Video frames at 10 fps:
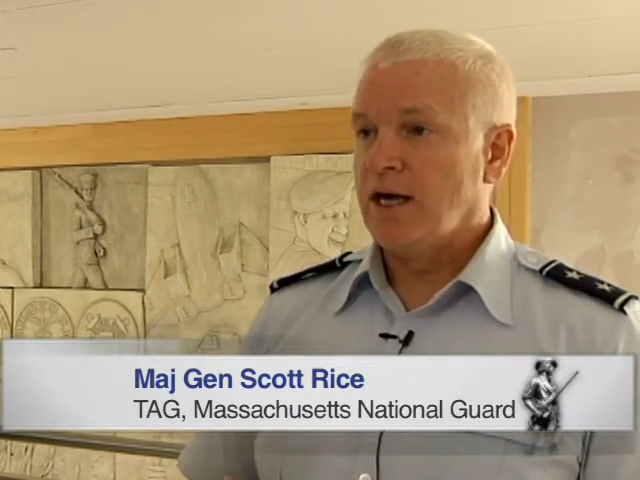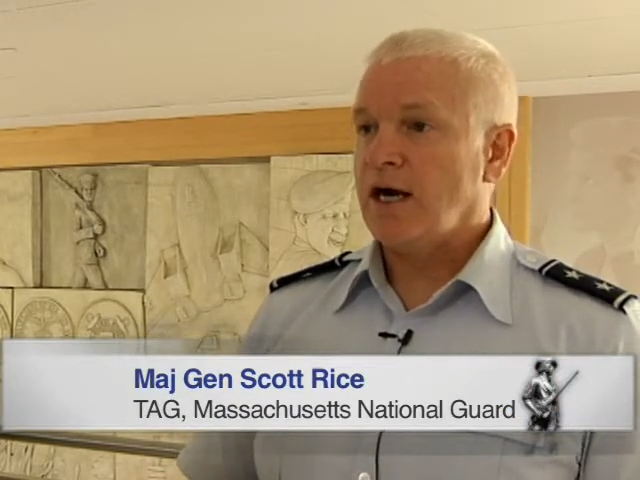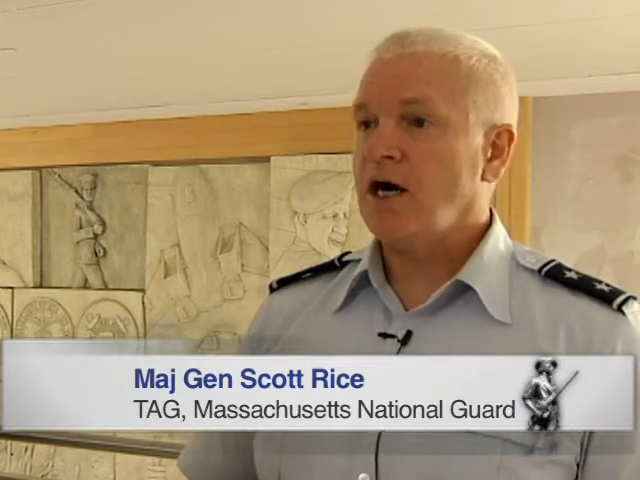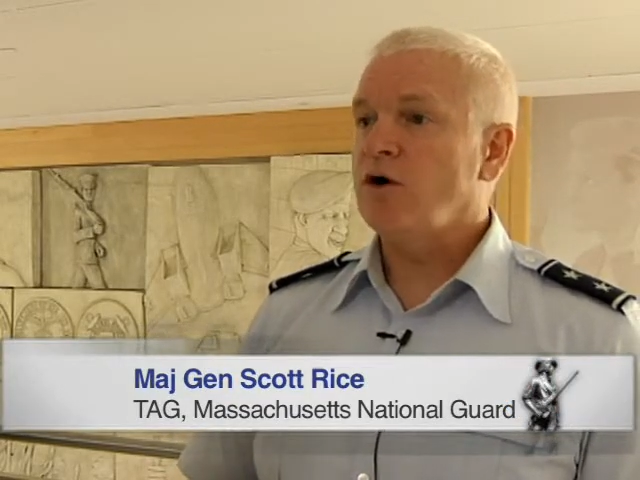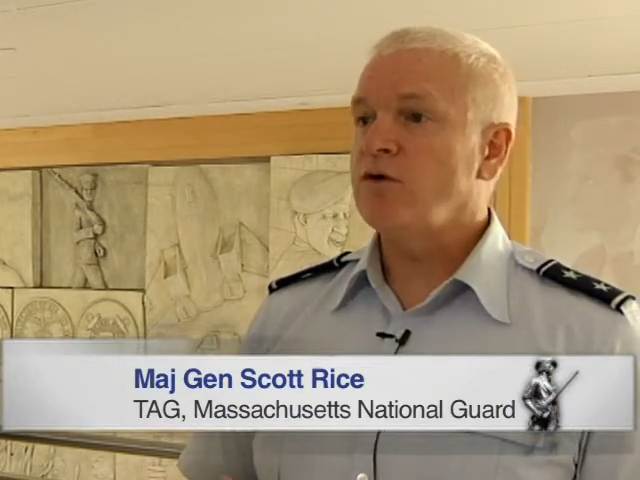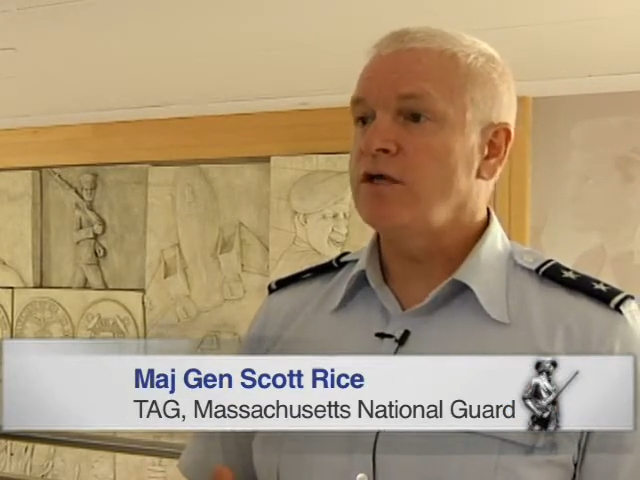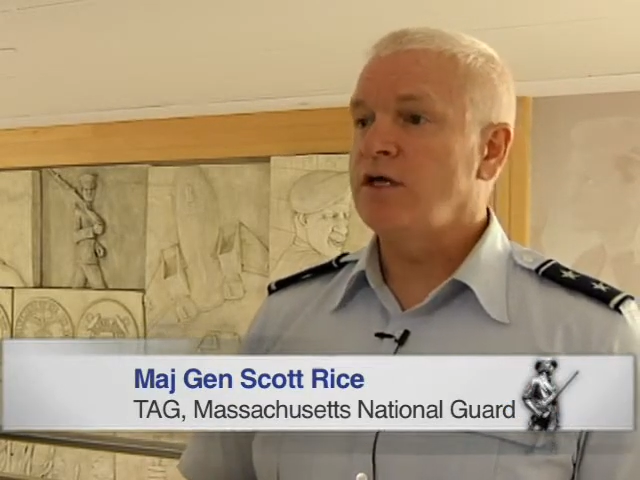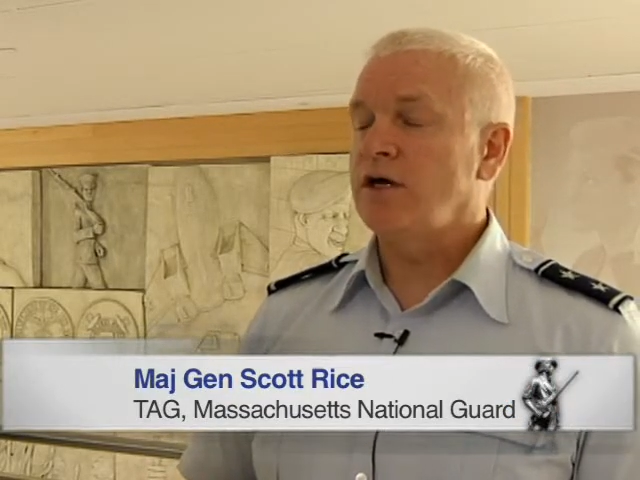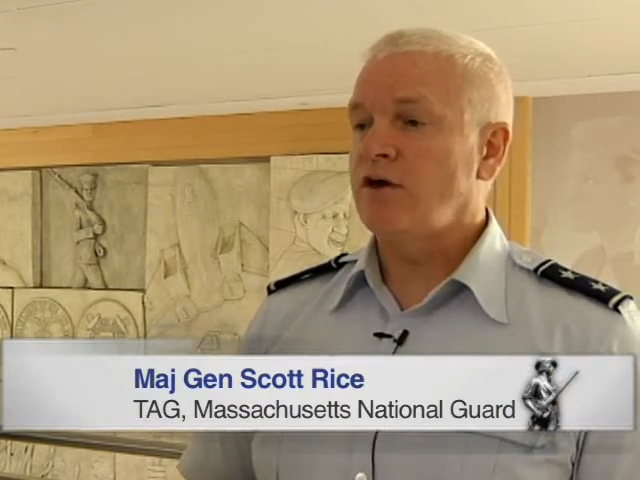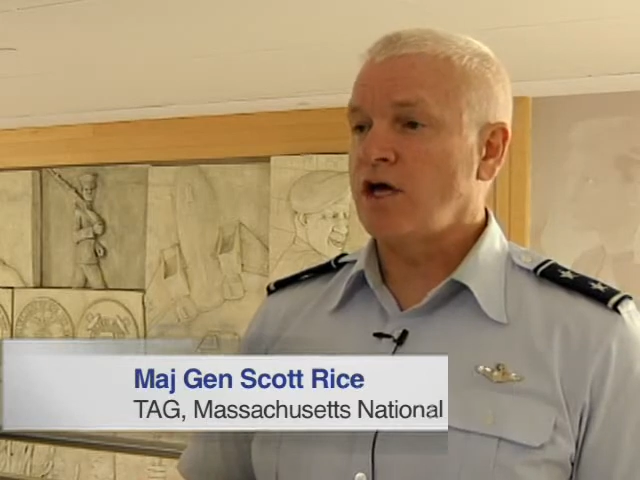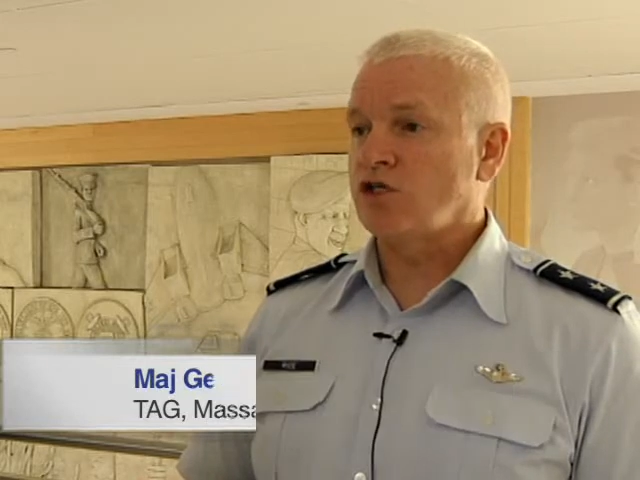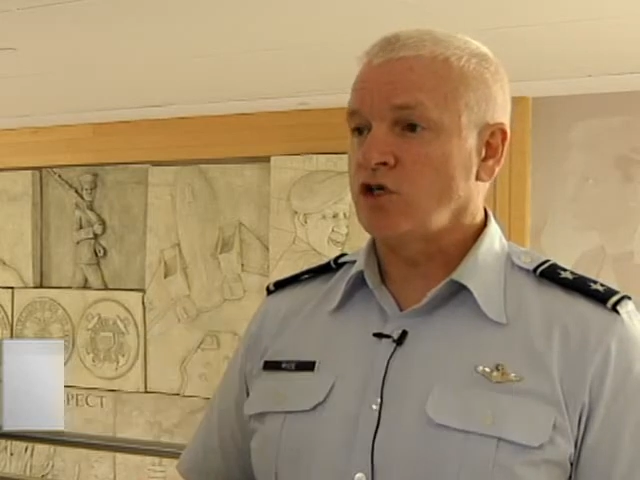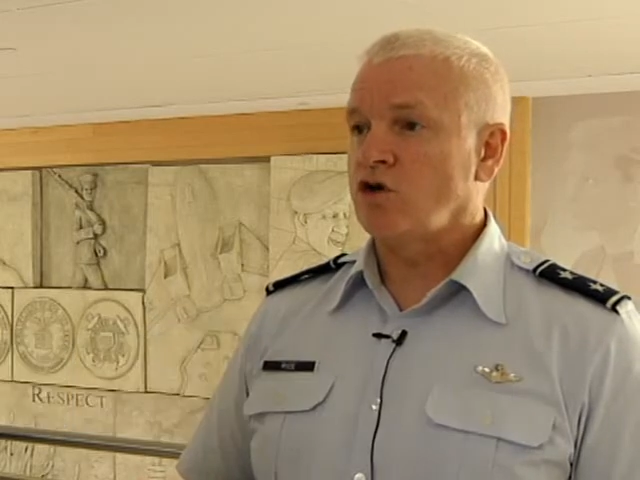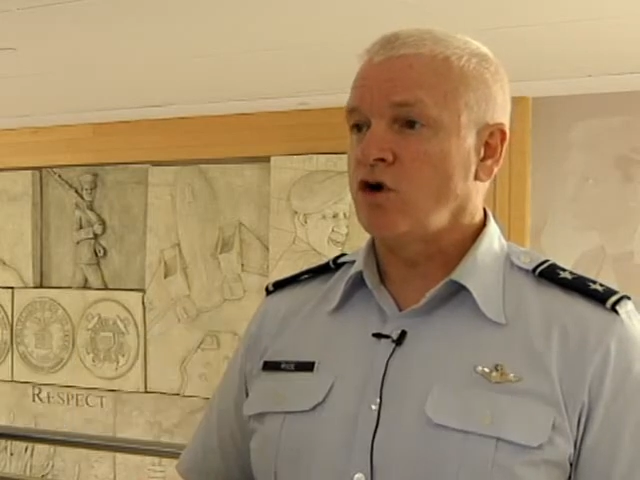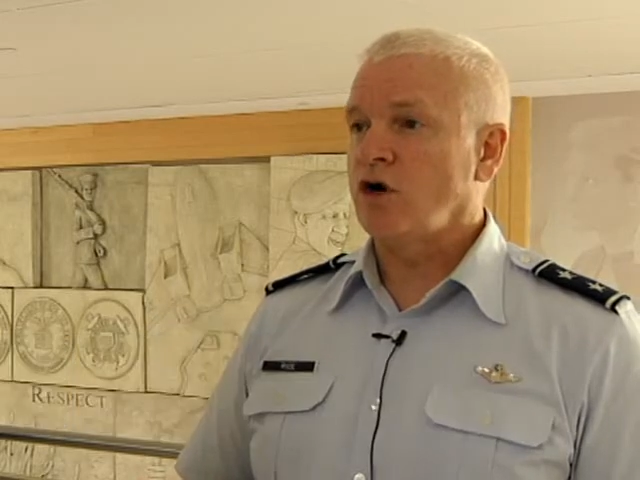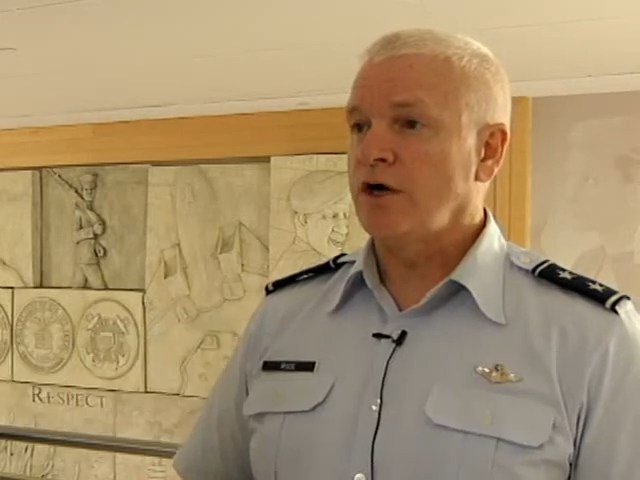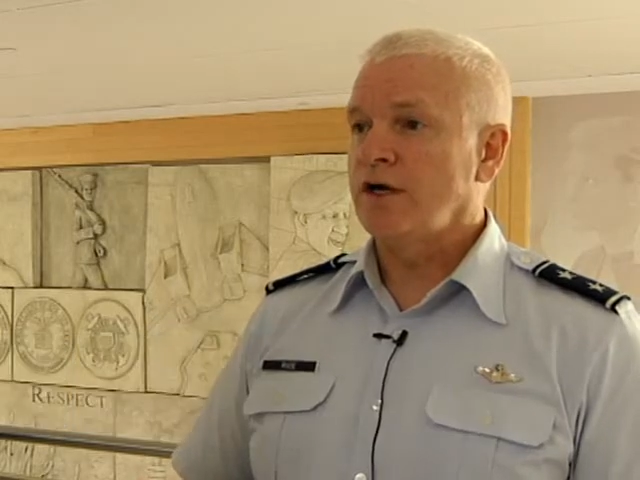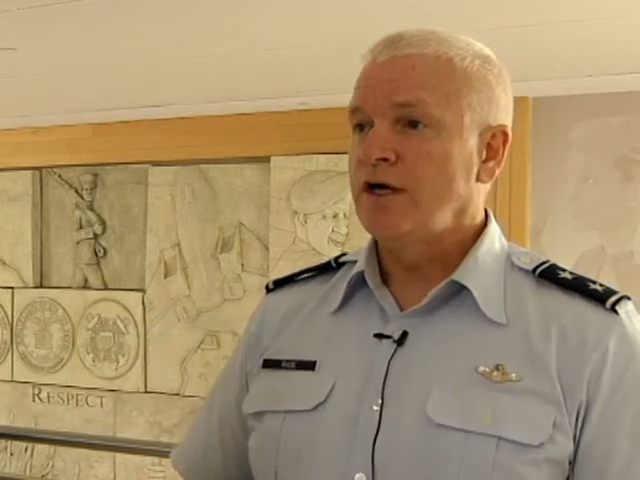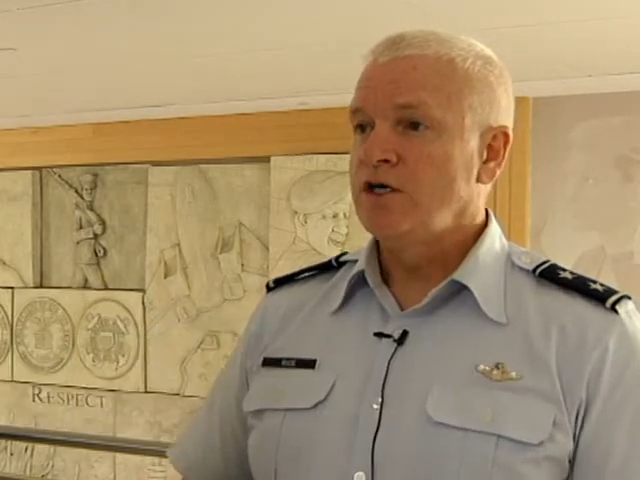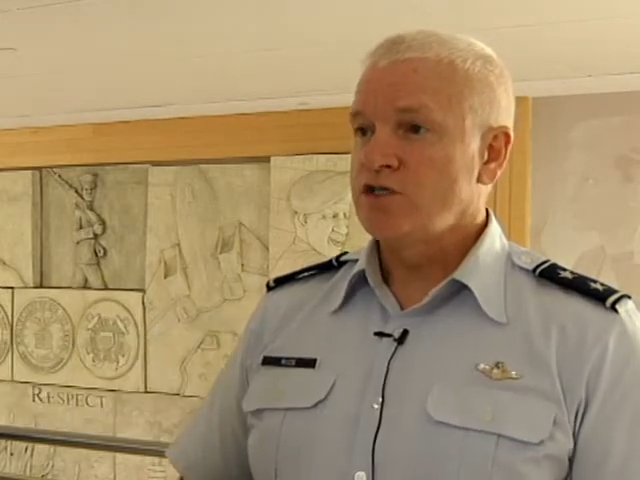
How can the Air National Guard